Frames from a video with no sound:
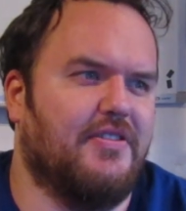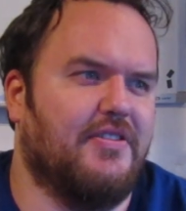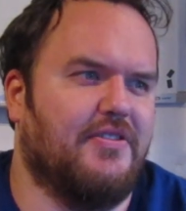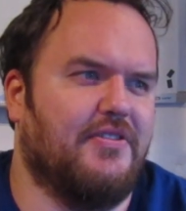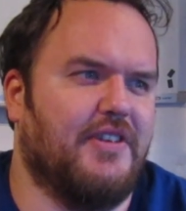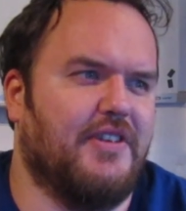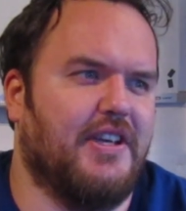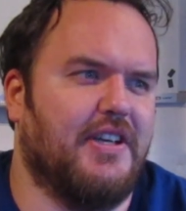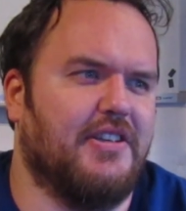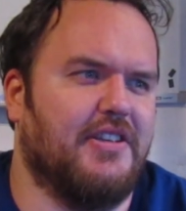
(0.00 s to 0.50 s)

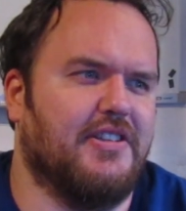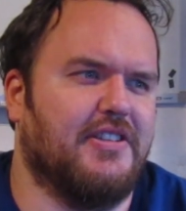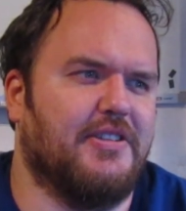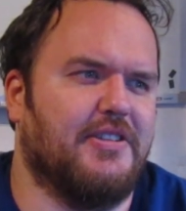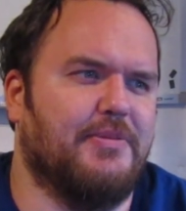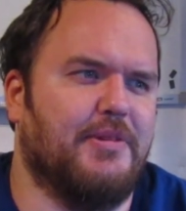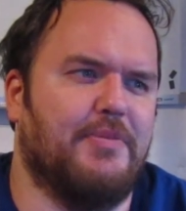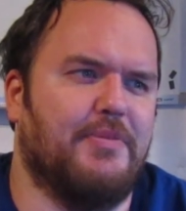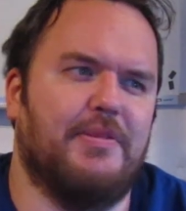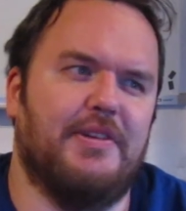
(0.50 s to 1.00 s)
Fang looked
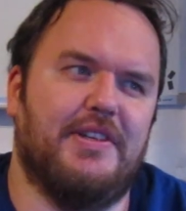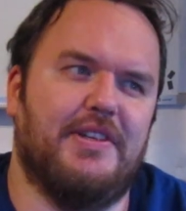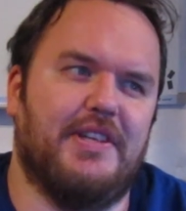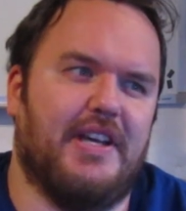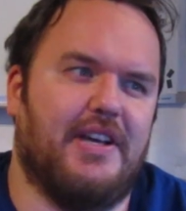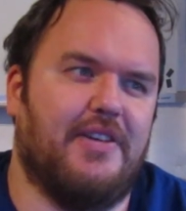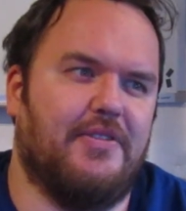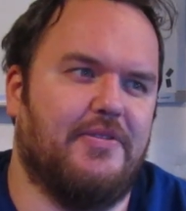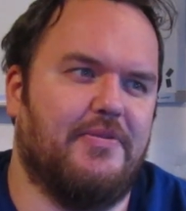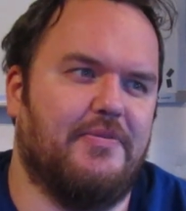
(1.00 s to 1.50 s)
him up and
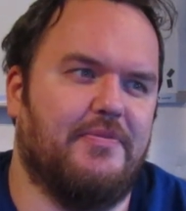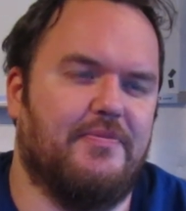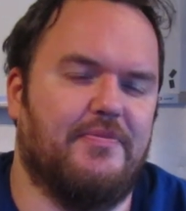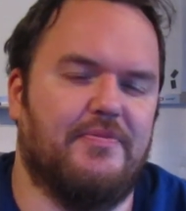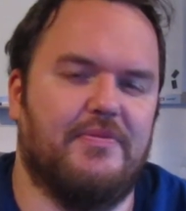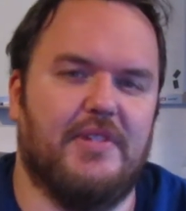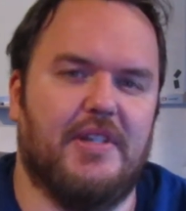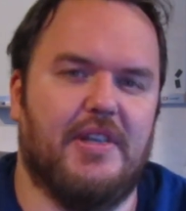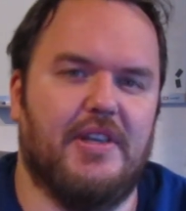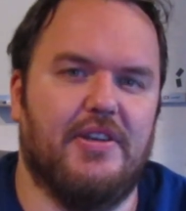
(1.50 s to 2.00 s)
down.
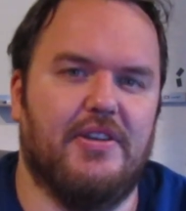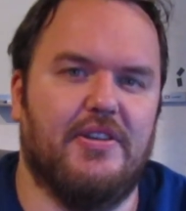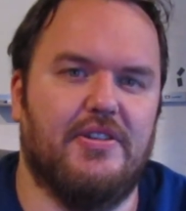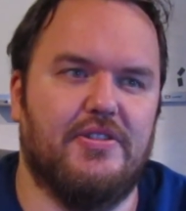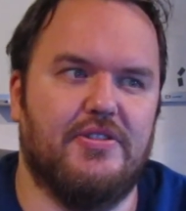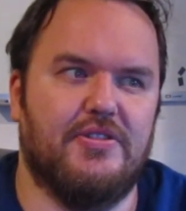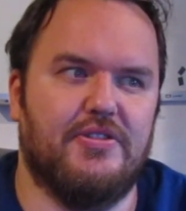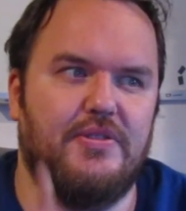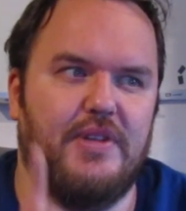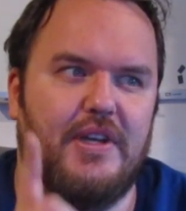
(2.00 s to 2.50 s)

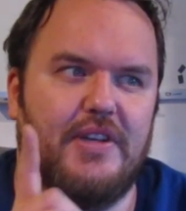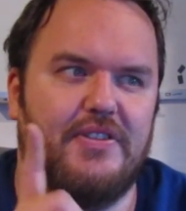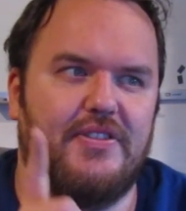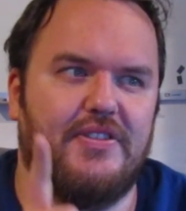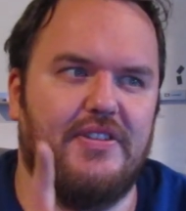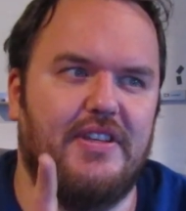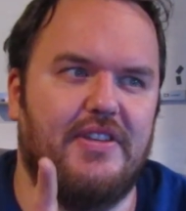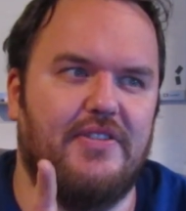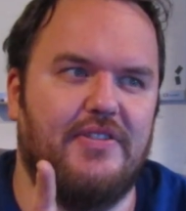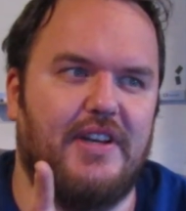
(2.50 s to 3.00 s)
Do not
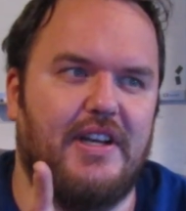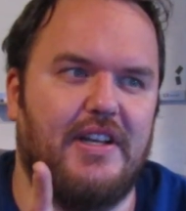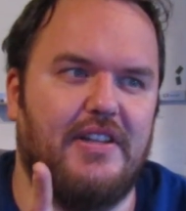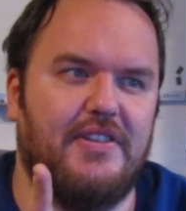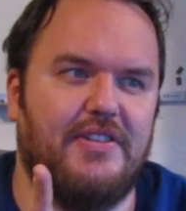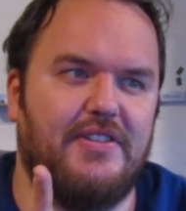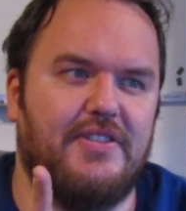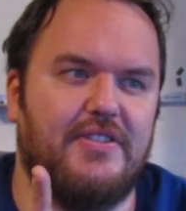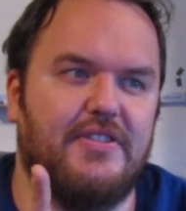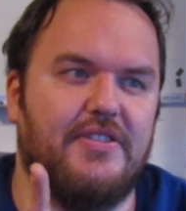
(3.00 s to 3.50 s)
seek
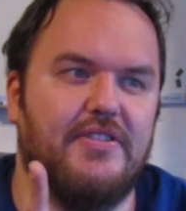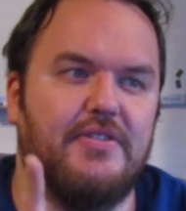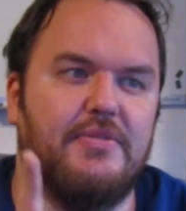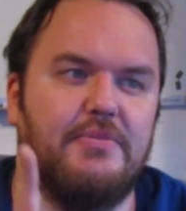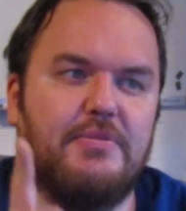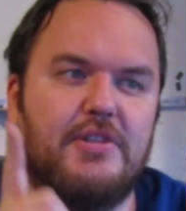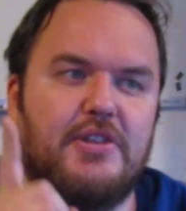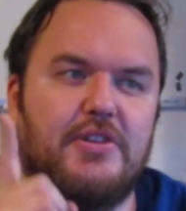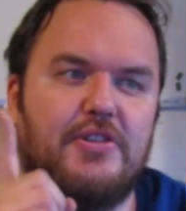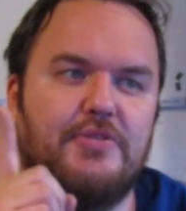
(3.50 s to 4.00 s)
violence,
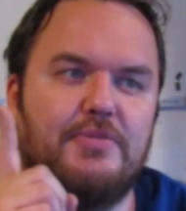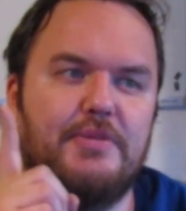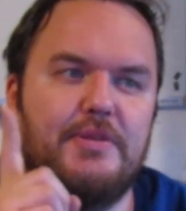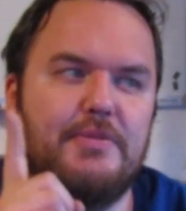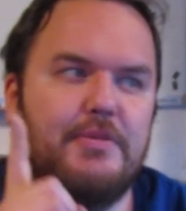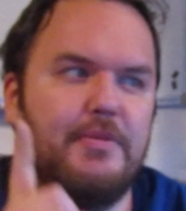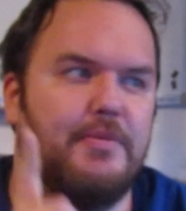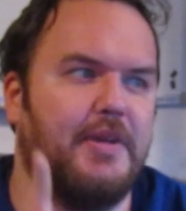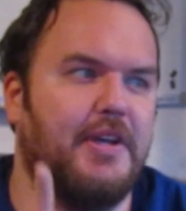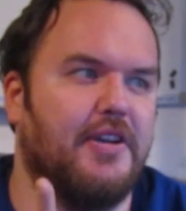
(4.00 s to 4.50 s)
but always be
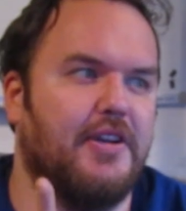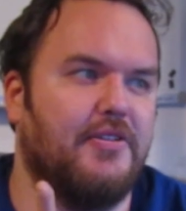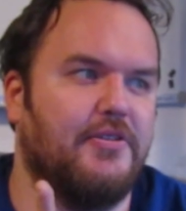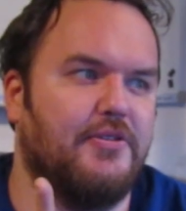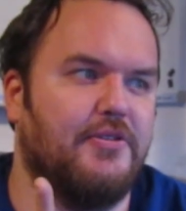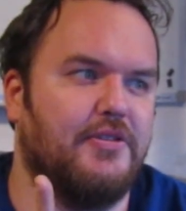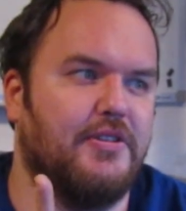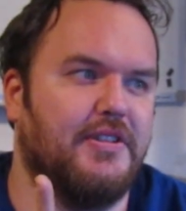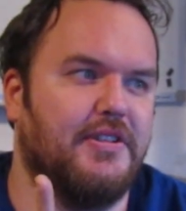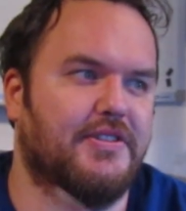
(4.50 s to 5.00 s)
prepared
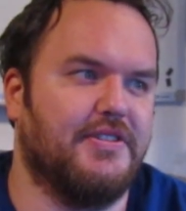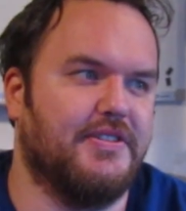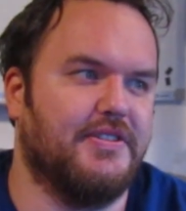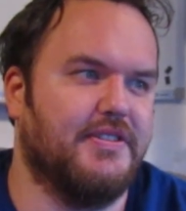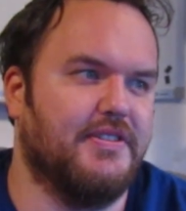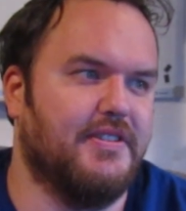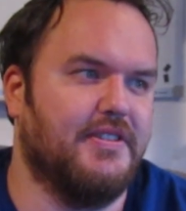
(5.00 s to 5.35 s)
for it.